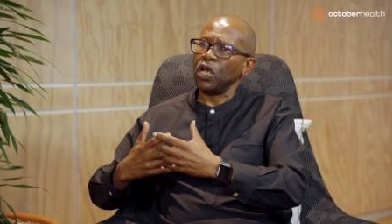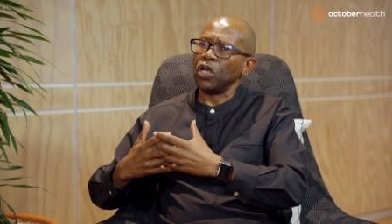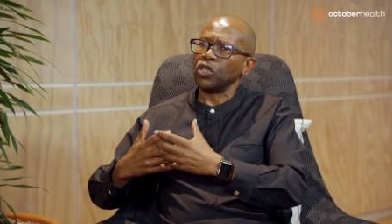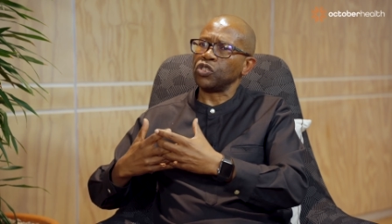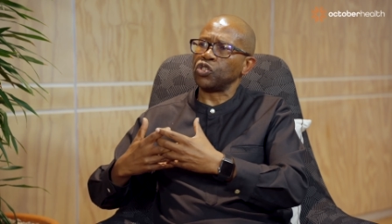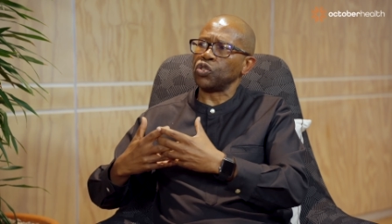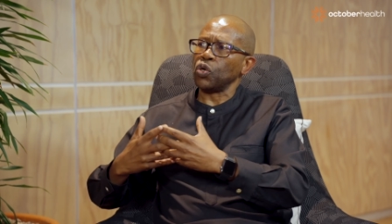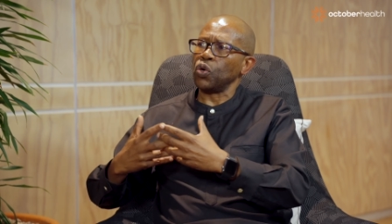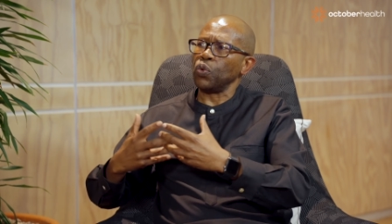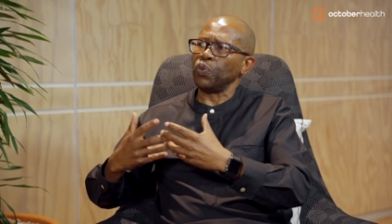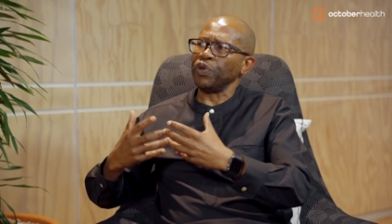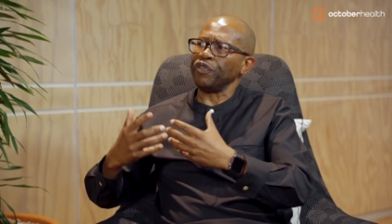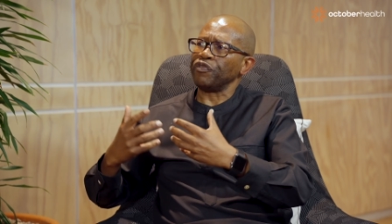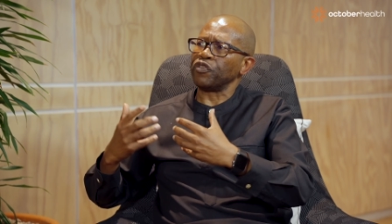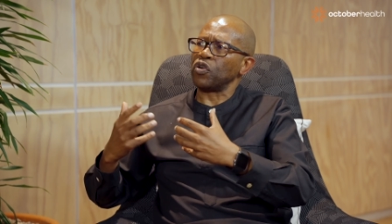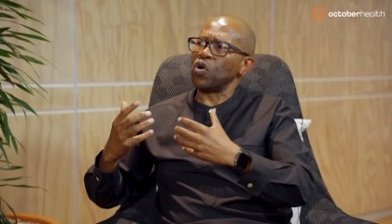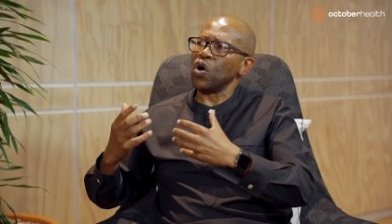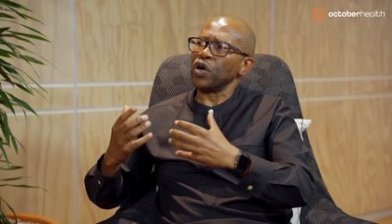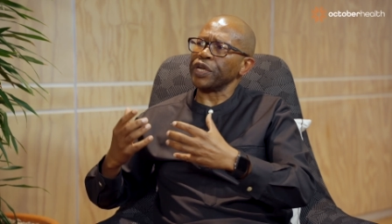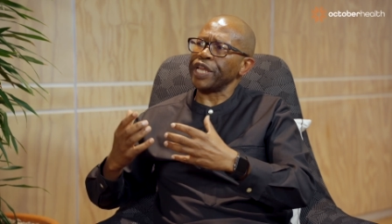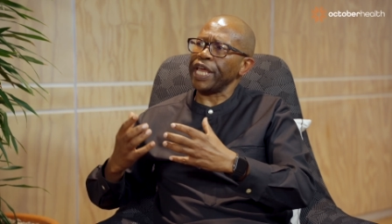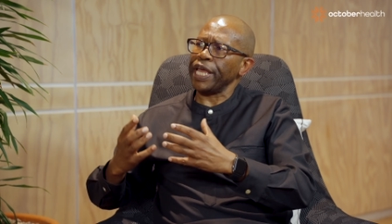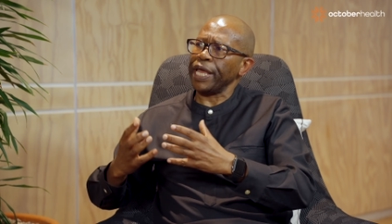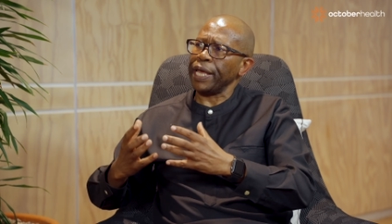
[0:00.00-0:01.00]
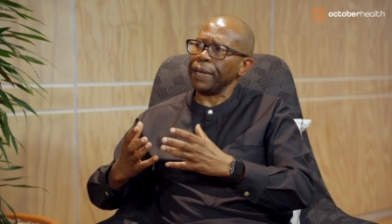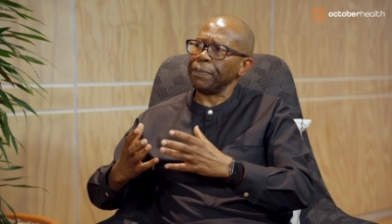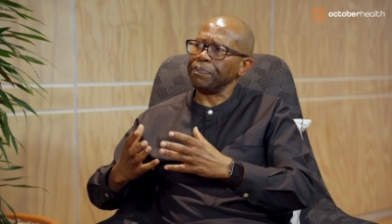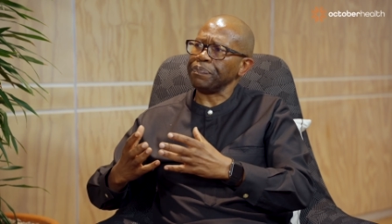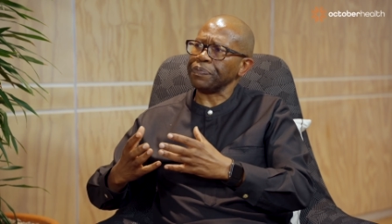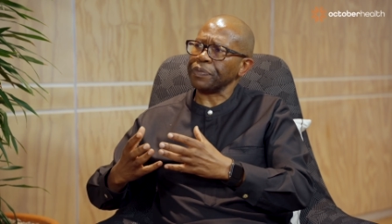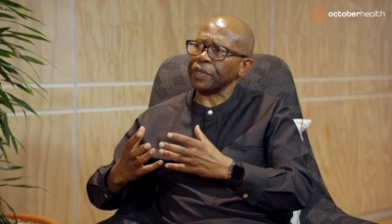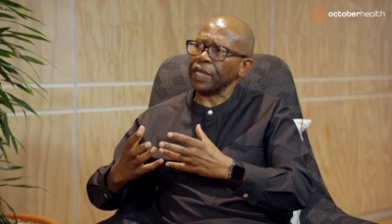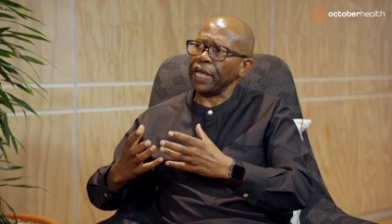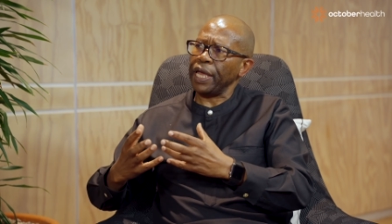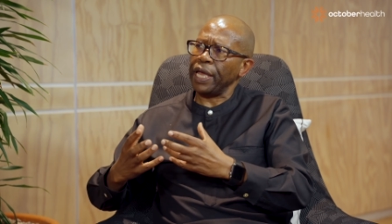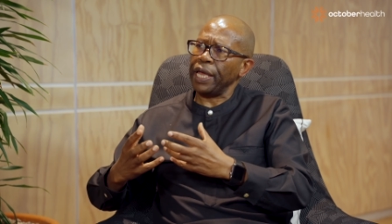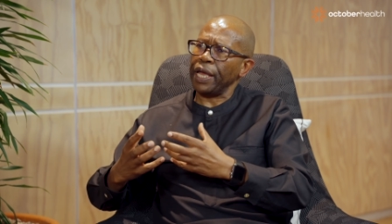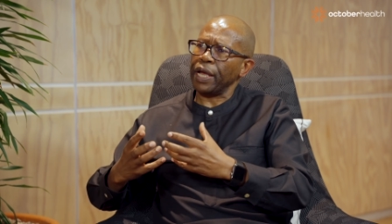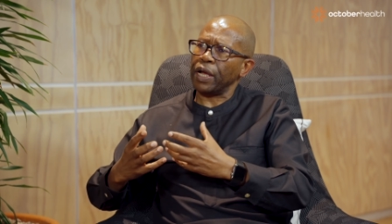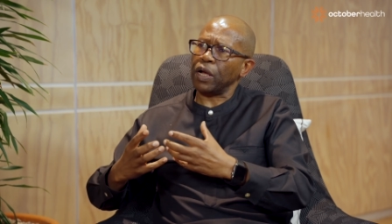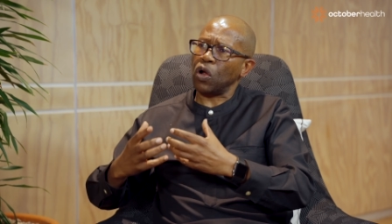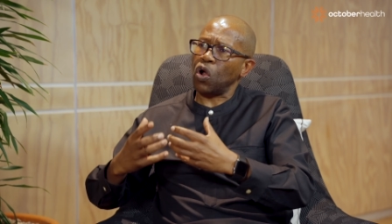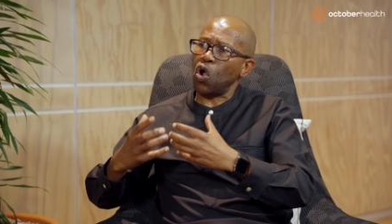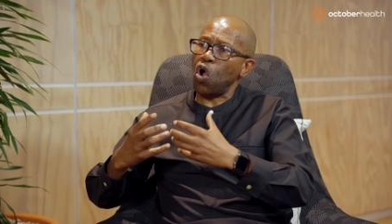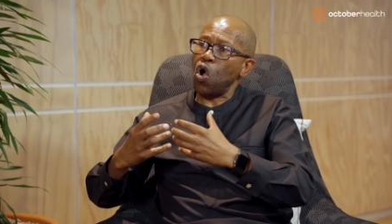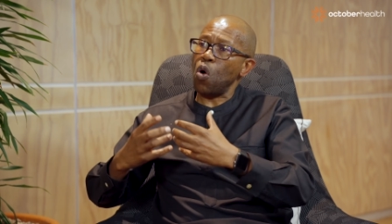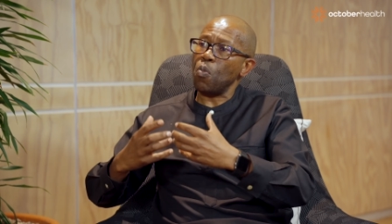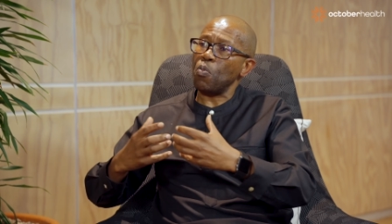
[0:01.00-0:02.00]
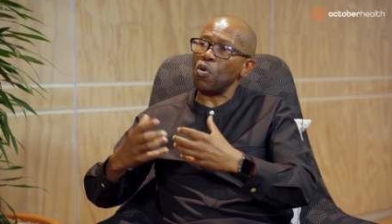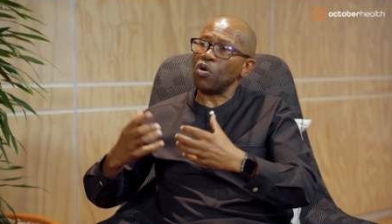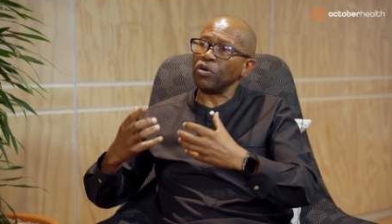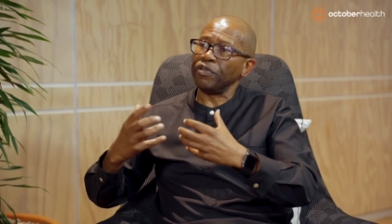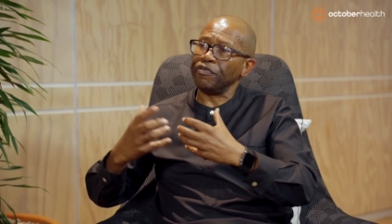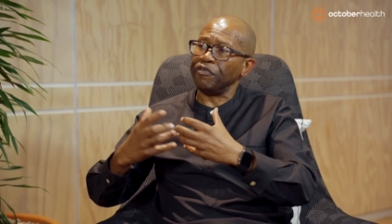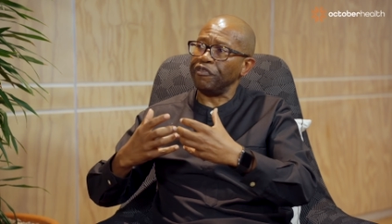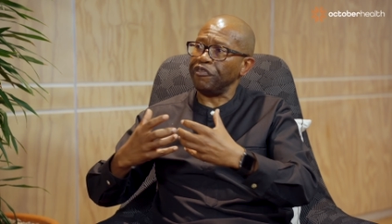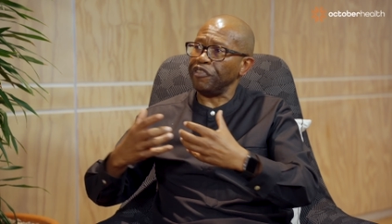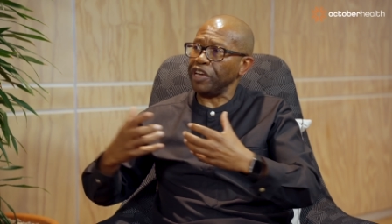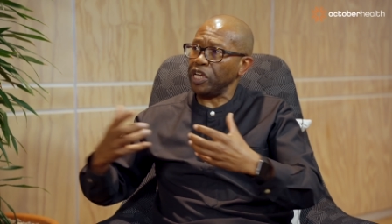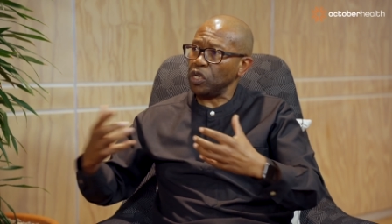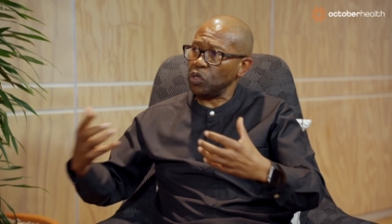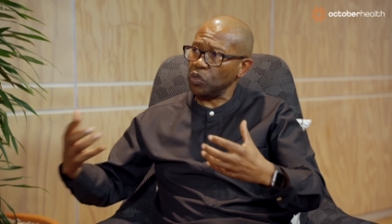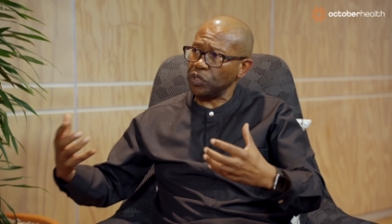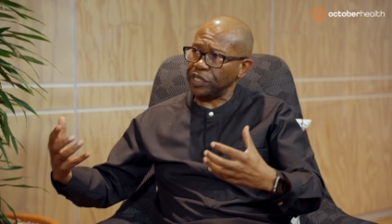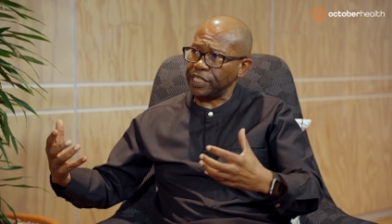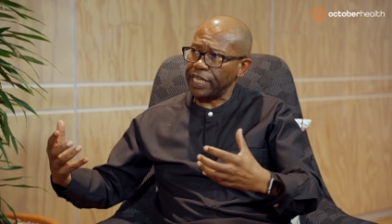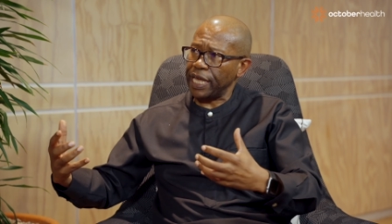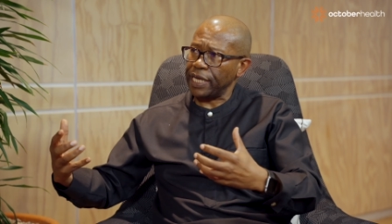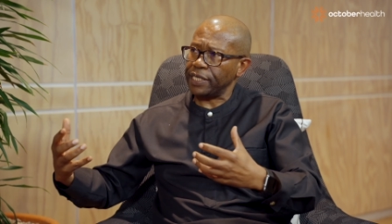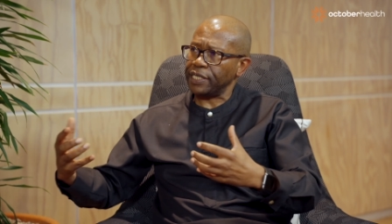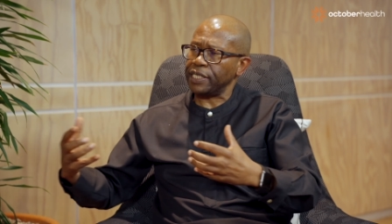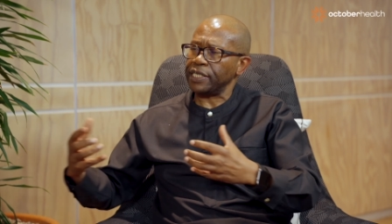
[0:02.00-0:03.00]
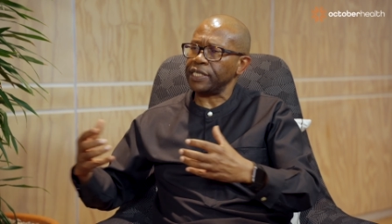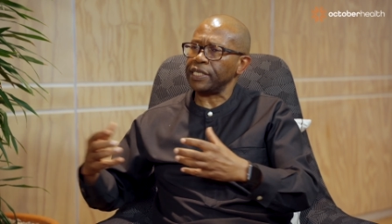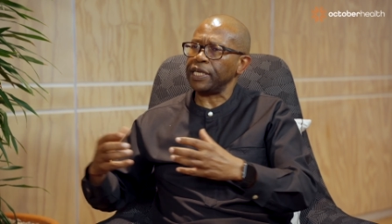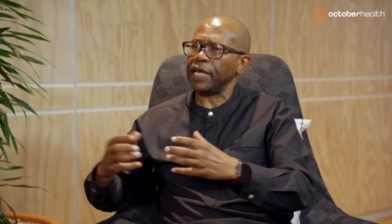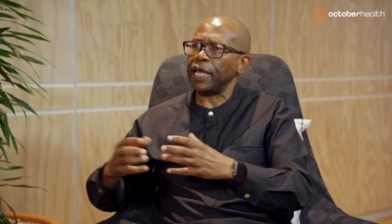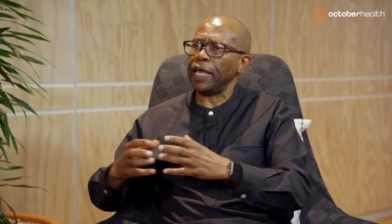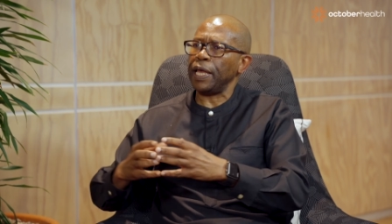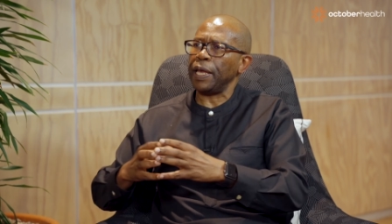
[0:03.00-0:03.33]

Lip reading: So we've got a common value set,